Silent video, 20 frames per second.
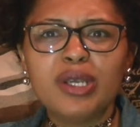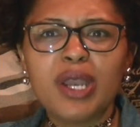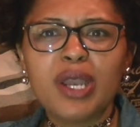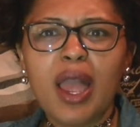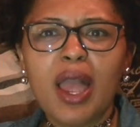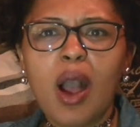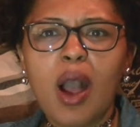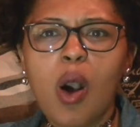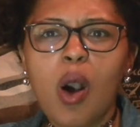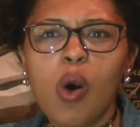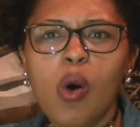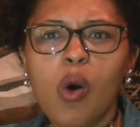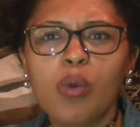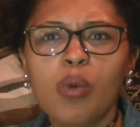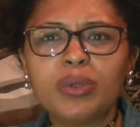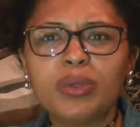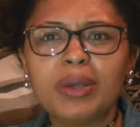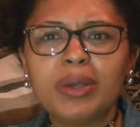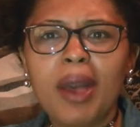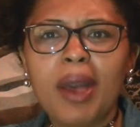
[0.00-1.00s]
at home
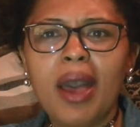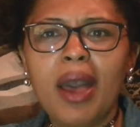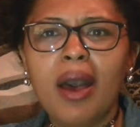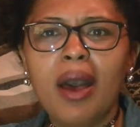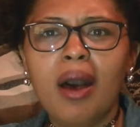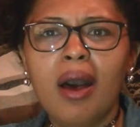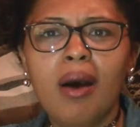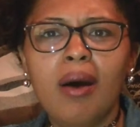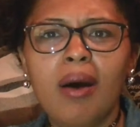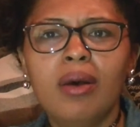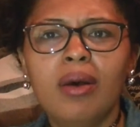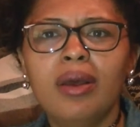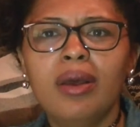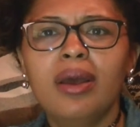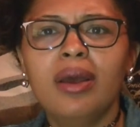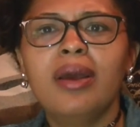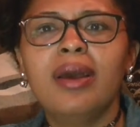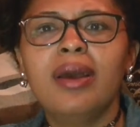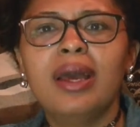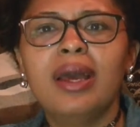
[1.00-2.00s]
somehow,
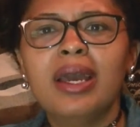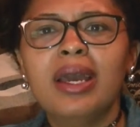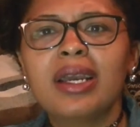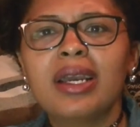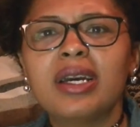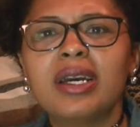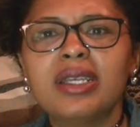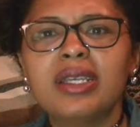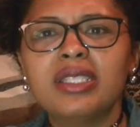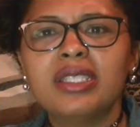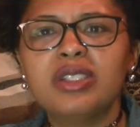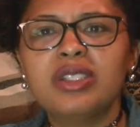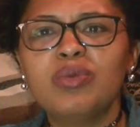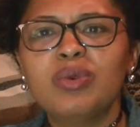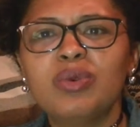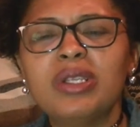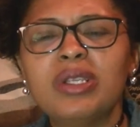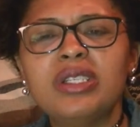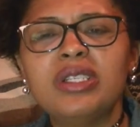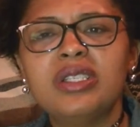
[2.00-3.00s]
because it's
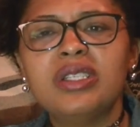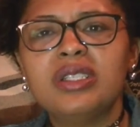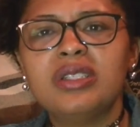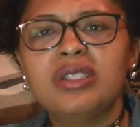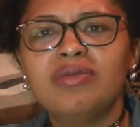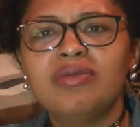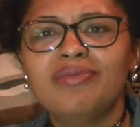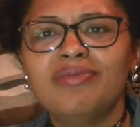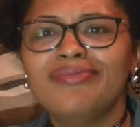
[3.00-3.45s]
really just